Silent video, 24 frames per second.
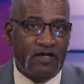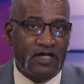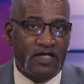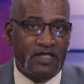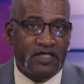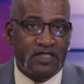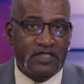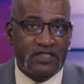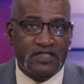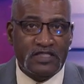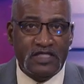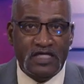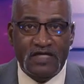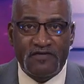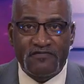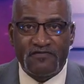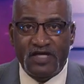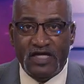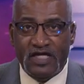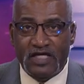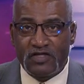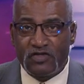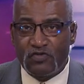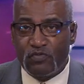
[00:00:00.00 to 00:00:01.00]
this
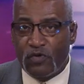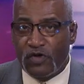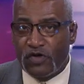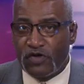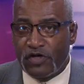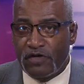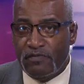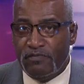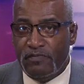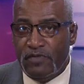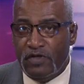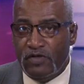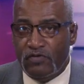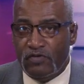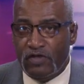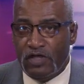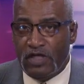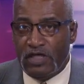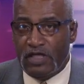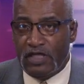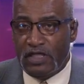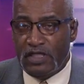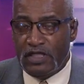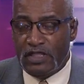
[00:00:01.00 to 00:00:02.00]
evening. It's where
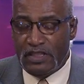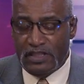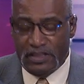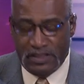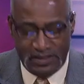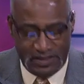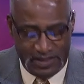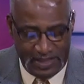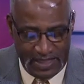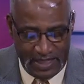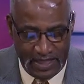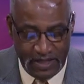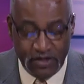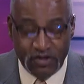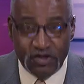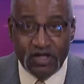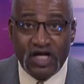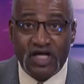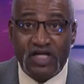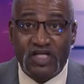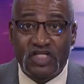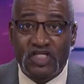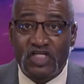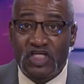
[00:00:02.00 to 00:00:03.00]
communities there
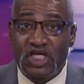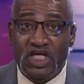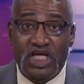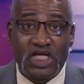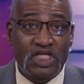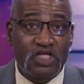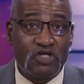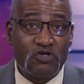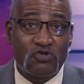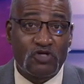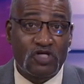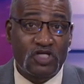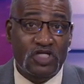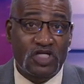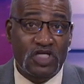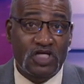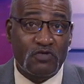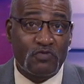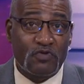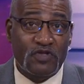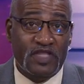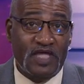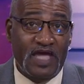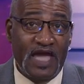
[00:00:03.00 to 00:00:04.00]
continue to deal
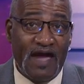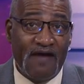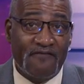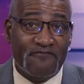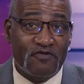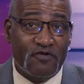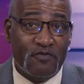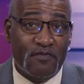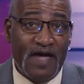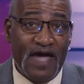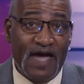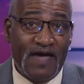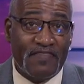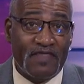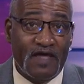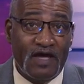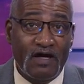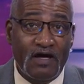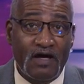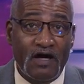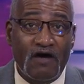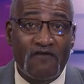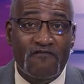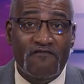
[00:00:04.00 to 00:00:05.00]
with the aftermath
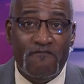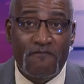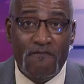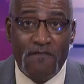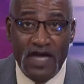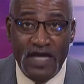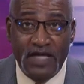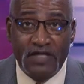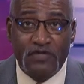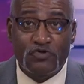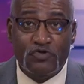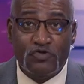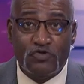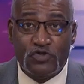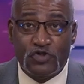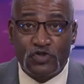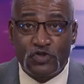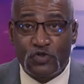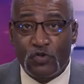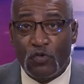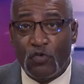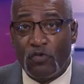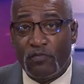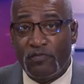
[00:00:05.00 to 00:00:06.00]
of major
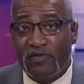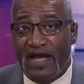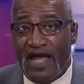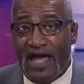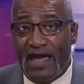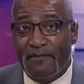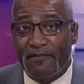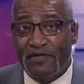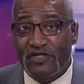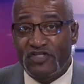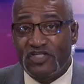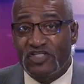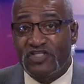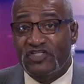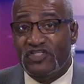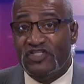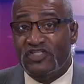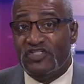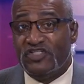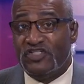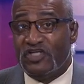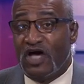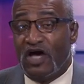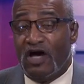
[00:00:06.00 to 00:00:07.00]
storm damage, and
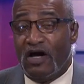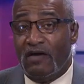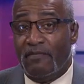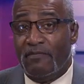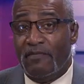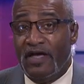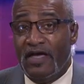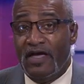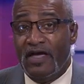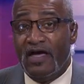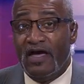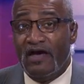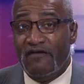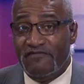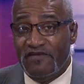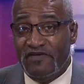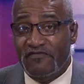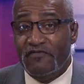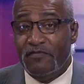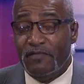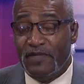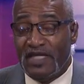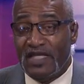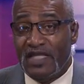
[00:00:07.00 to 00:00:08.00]
some have
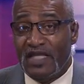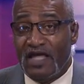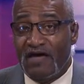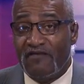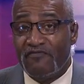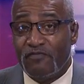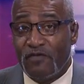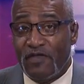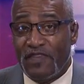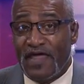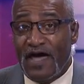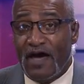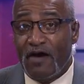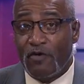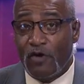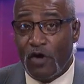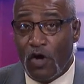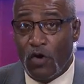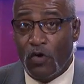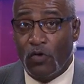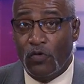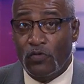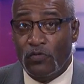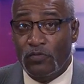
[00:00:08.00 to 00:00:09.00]
even been left without
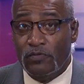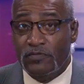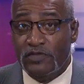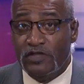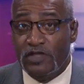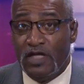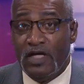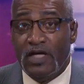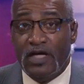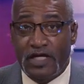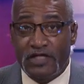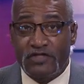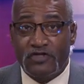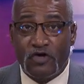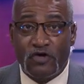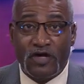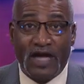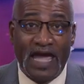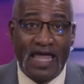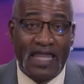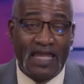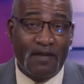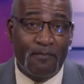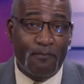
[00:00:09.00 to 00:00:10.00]
homes. As our
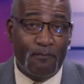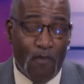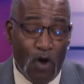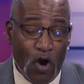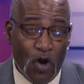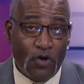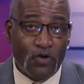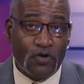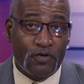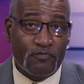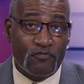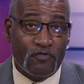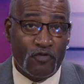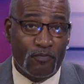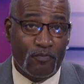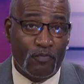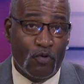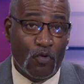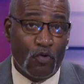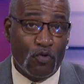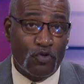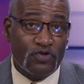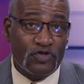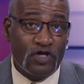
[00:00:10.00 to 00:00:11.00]
Galen Markham
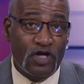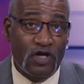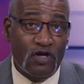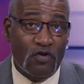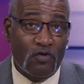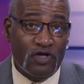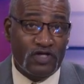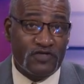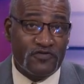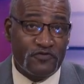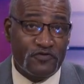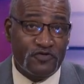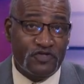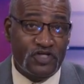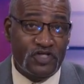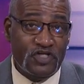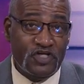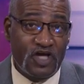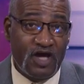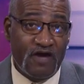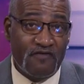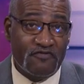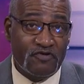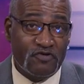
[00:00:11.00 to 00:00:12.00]
reports, West Virginia
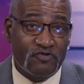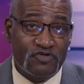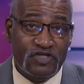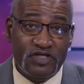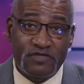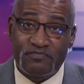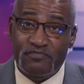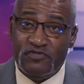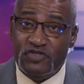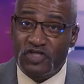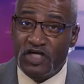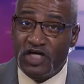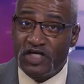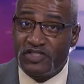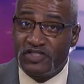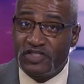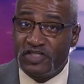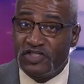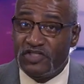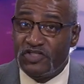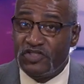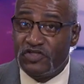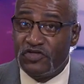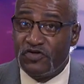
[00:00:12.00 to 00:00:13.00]
Governor Jim
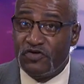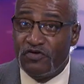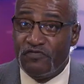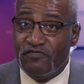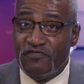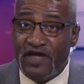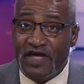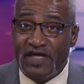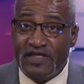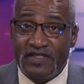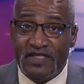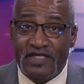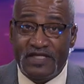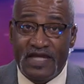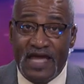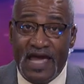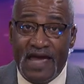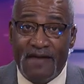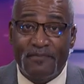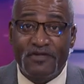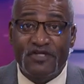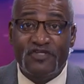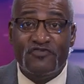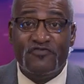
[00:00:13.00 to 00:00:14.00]
Justice surveyed the
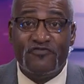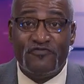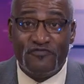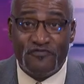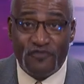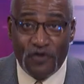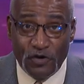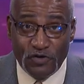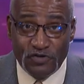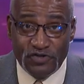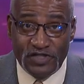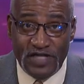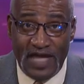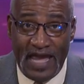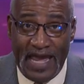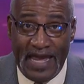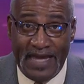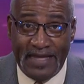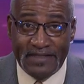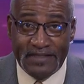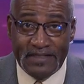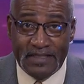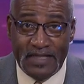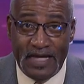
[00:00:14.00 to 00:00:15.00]
damage
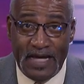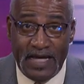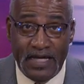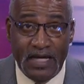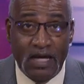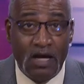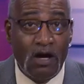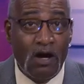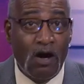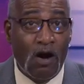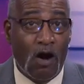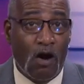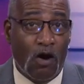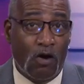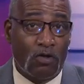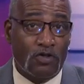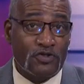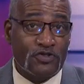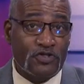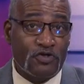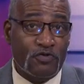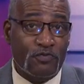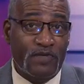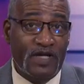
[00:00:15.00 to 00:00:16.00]
firsthand today,
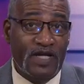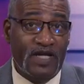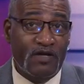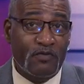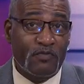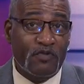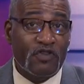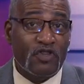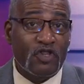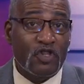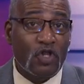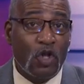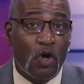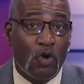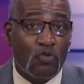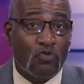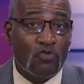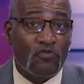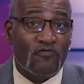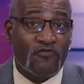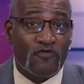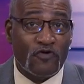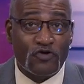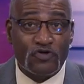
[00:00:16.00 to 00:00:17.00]
also meeting with local
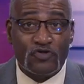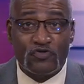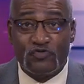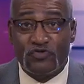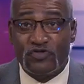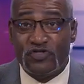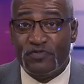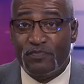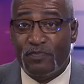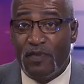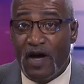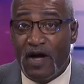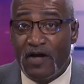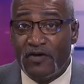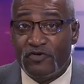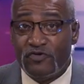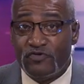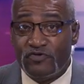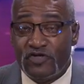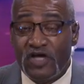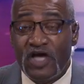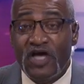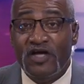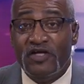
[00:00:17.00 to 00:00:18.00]
first
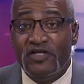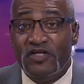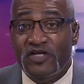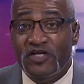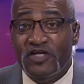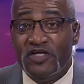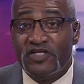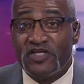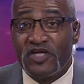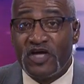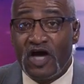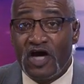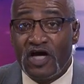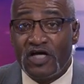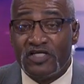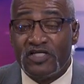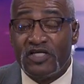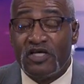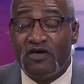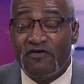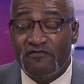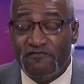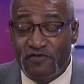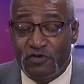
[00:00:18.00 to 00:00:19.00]
responders to discuss
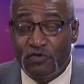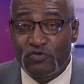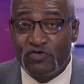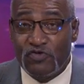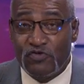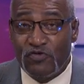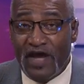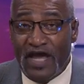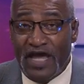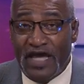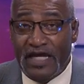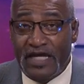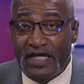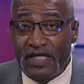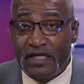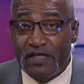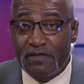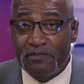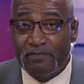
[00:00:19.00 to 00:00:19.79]
future aid.